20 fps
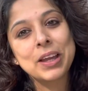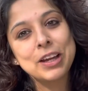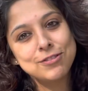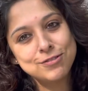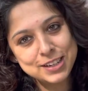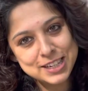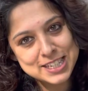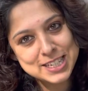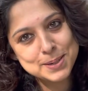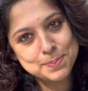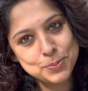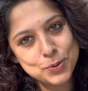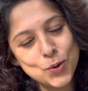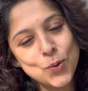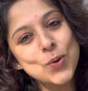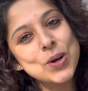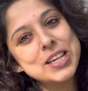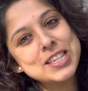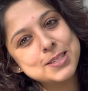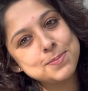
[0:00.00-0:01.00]
VD Pro
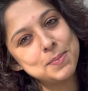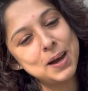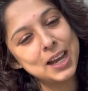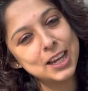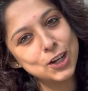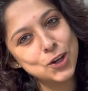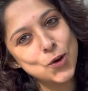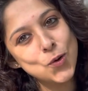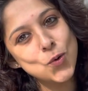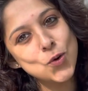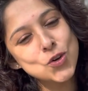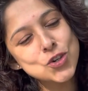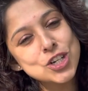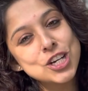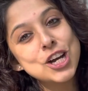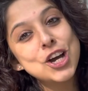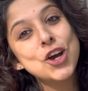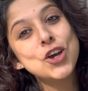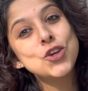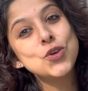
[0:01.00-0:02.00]
is my code.
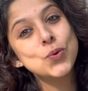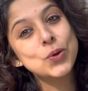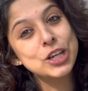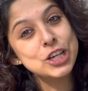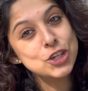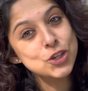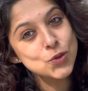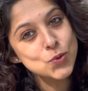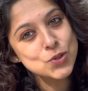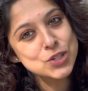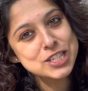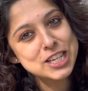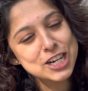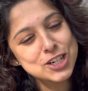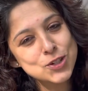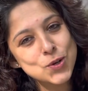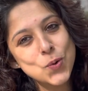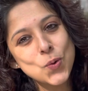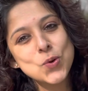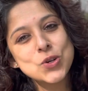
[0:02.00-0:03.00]
You can use that
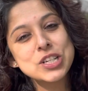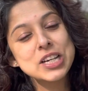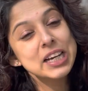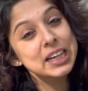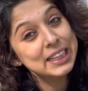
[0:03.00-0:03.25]
code.